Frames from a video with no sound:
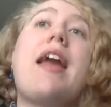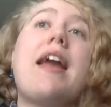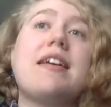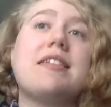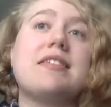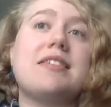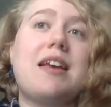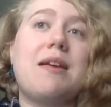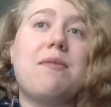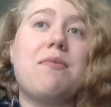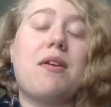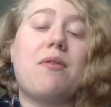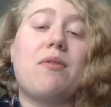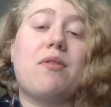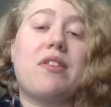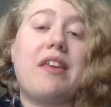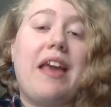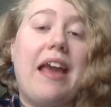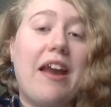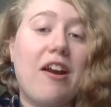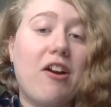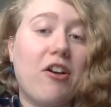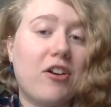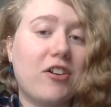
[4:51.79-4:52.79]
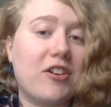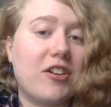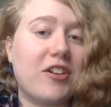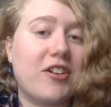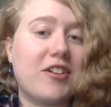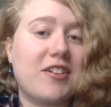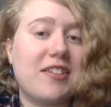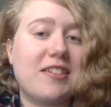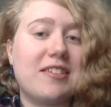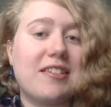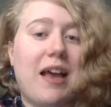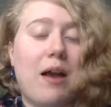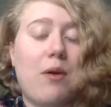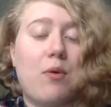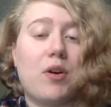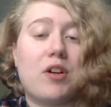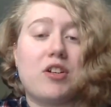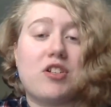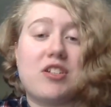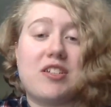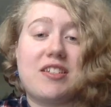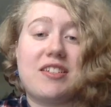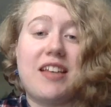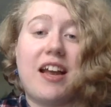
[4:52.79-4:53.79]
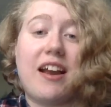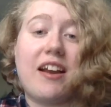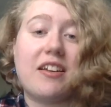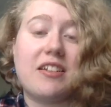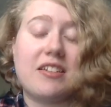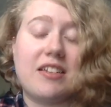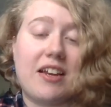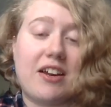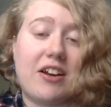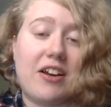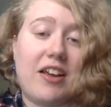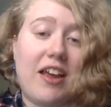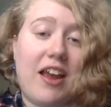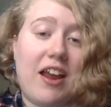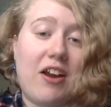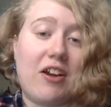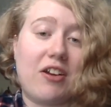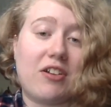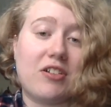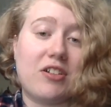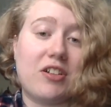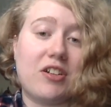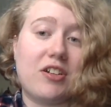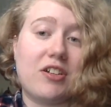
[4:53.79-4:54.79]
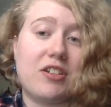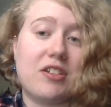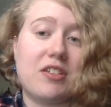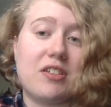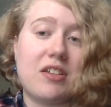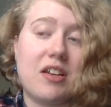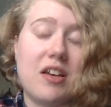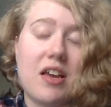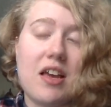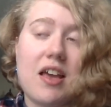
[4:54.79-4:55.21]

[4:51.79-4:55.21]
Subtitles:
same thing with characters that were just secondary characters